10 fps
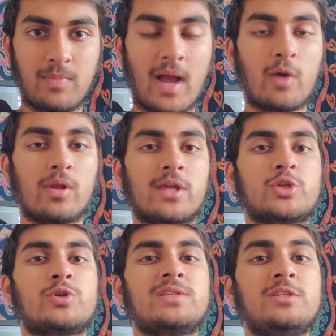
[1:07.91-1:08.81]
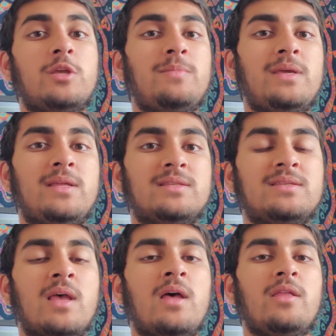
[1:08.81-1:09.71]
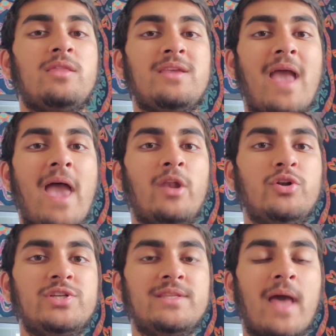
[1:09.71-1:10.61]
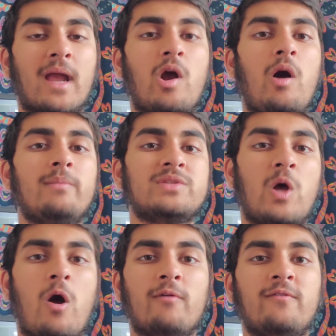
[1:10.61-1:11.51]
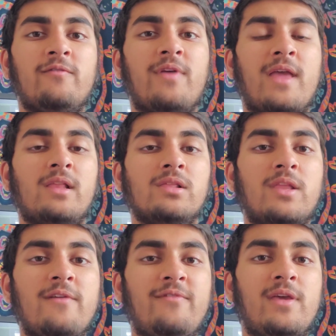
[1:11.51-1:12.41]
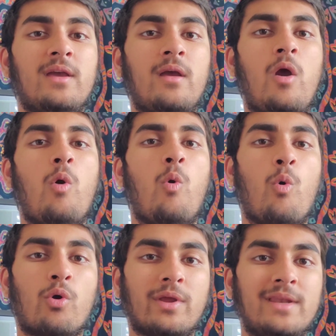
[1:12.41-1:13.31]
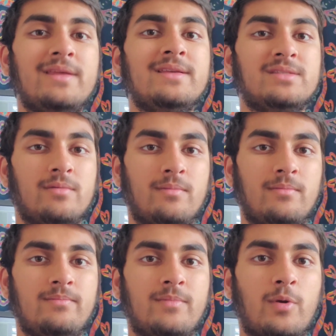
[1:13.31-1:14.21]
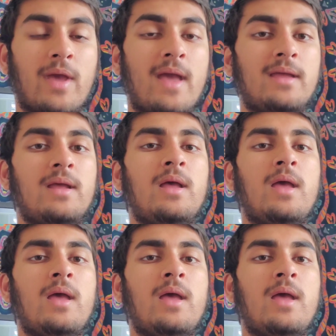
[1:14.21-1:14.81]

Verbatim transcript: Bioelectricity means the energy that comes off of a living organism, okay?